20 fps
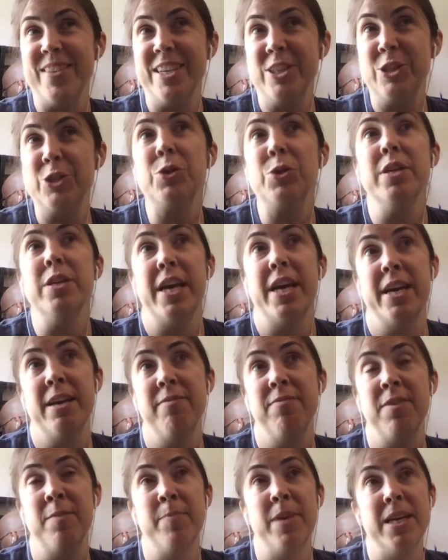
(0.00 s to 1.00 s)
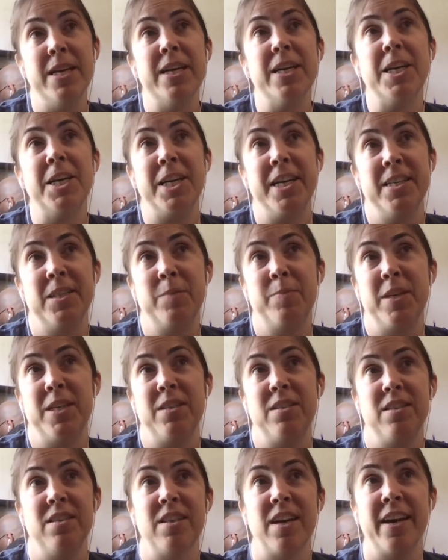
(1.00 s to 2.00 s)
So yeah, if I make a
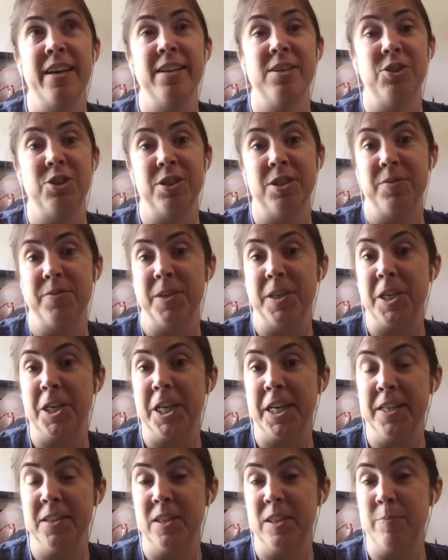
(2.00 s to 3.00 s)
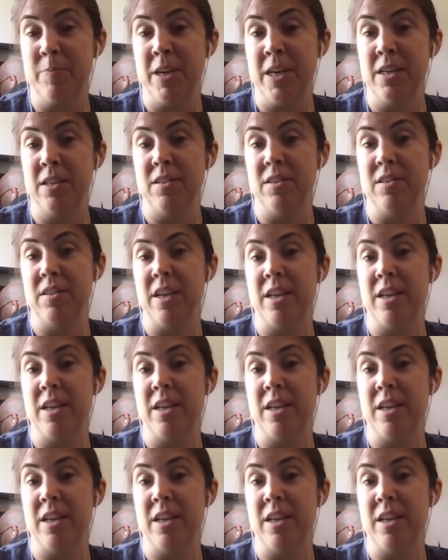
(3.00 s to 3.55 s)
CreateSpace design, it's just for CreateSpace.